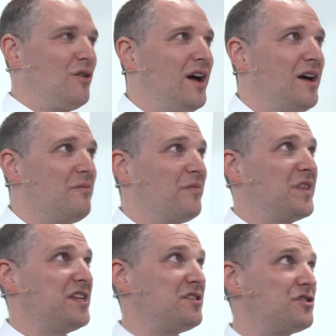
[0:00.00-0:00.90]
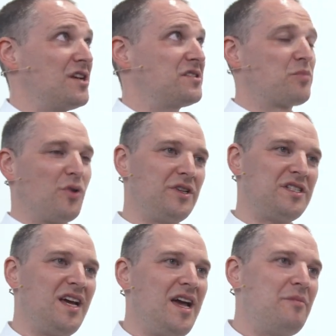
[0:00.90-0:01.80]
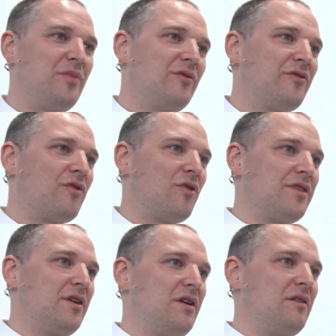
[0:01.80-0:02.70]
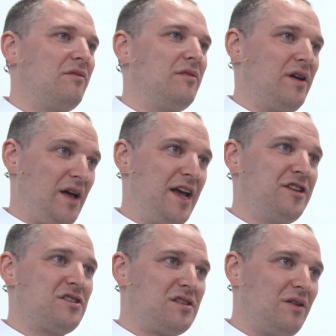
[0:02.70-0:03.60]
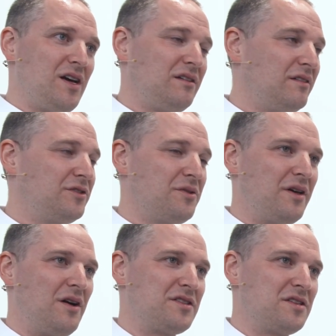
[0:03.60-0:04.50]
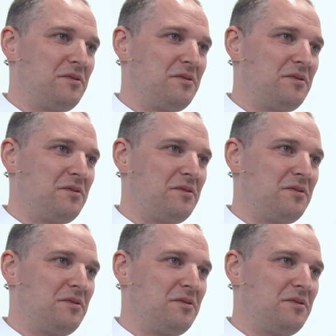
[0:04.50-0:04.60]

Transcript: Um, this is just a prototype for the InterSolar two thousand